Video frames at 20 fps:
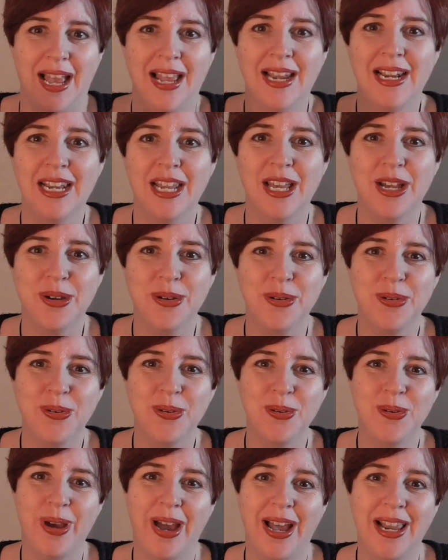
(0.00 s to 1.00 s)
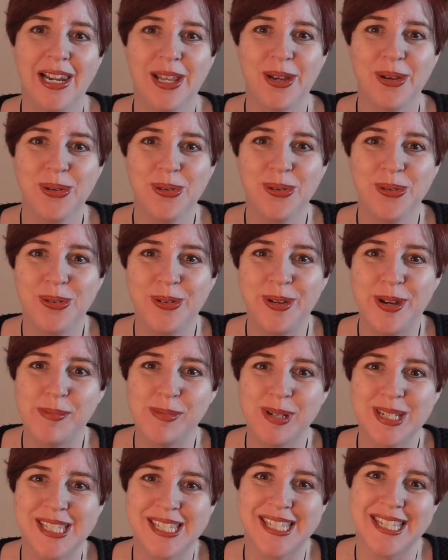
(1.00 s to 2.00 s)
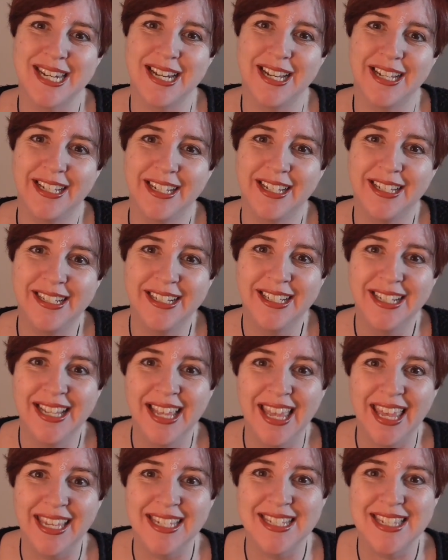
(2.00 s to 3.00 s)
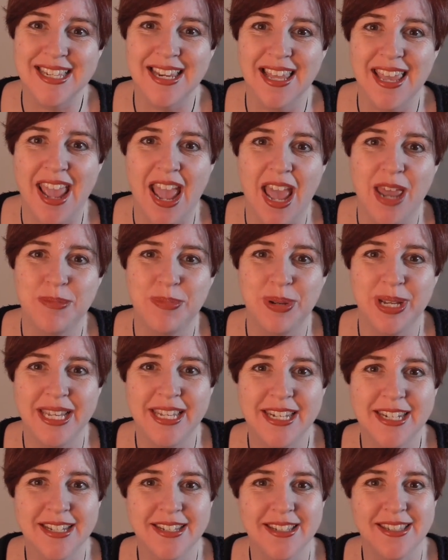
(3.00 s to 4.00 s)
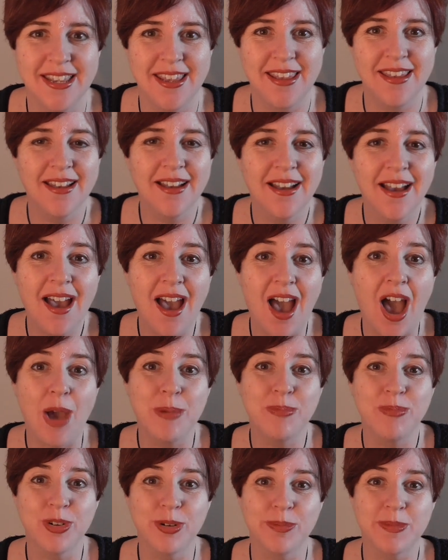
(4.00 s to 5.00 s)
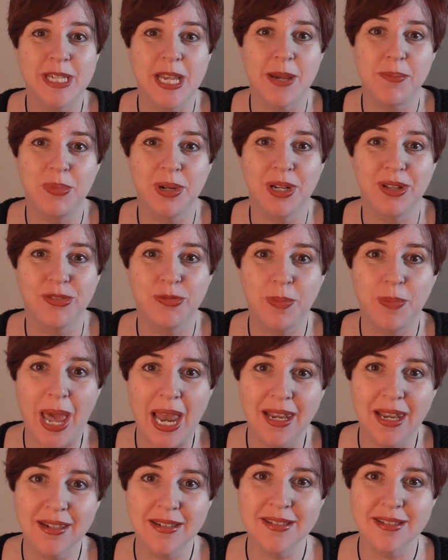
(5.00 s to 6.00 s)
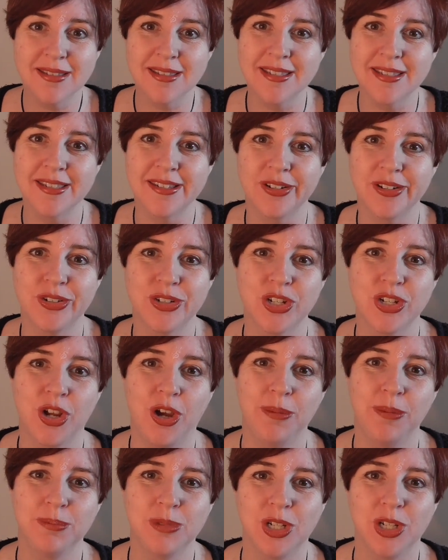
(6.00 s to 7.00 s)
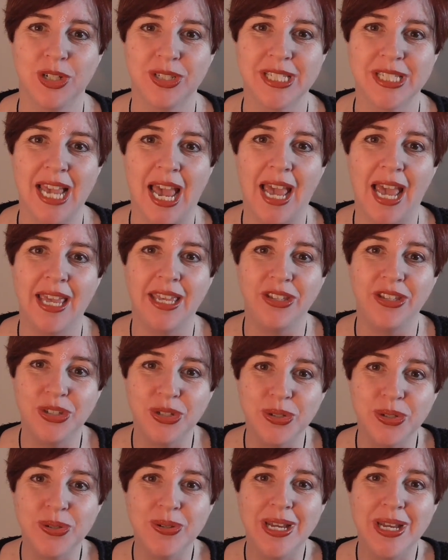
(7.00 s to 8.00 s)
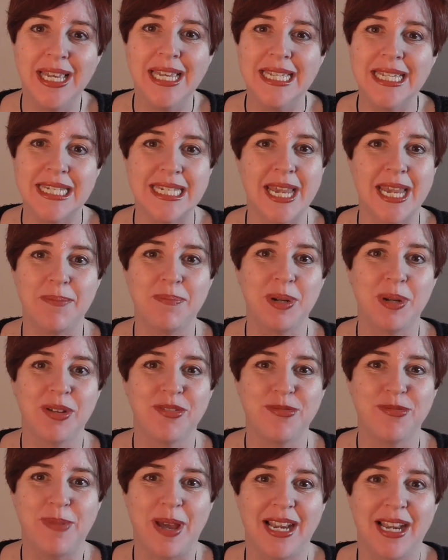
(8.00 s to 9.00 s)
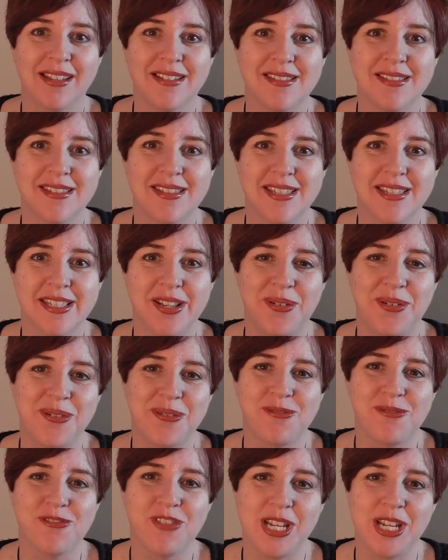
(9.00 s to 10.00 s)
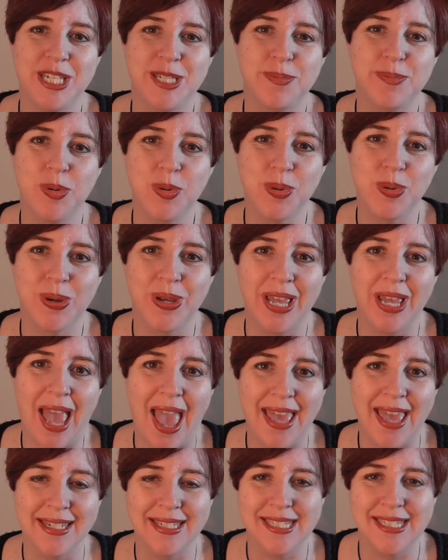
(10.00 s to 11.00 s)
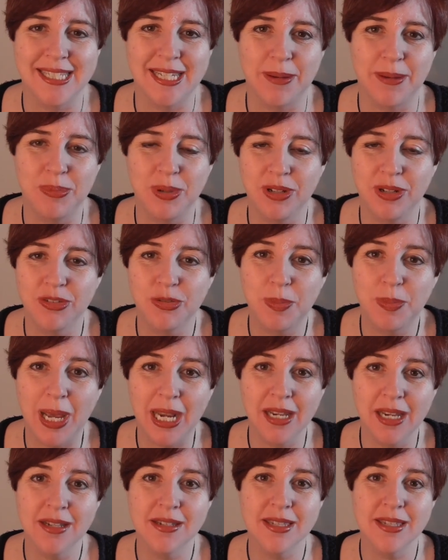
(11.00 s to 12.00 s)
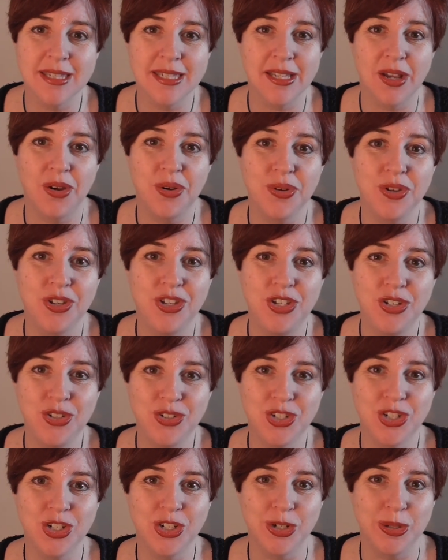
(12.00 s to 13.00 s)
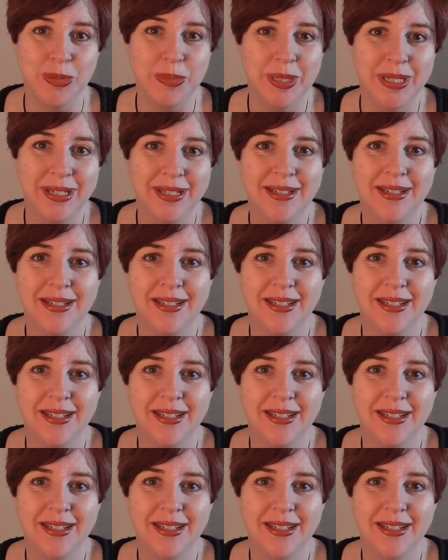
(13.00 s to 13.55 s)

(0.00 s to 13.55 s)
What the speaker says: Hello, namaste. It's Leanne Peters here. I'm from templeofbalance.com.au, Temple of Balance on Facebook, and Temple of Balance on YouTube.